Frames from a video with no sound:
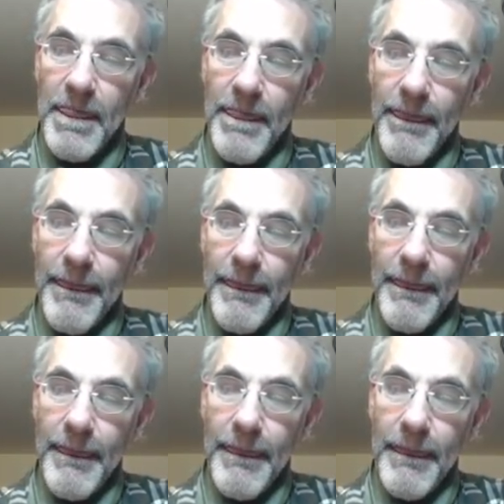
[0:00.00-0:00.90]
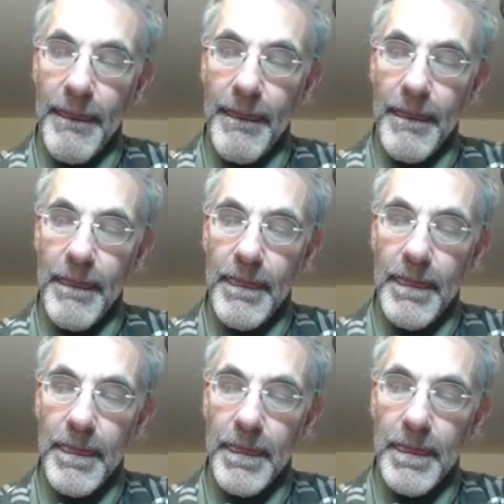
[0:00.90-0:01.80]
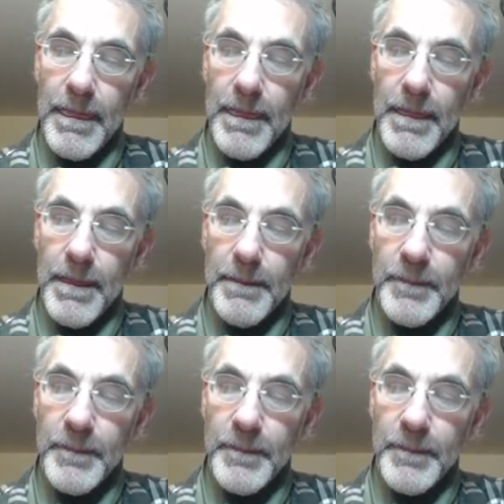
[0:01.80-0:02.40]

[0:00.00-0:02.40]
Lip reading: Nobody speaks.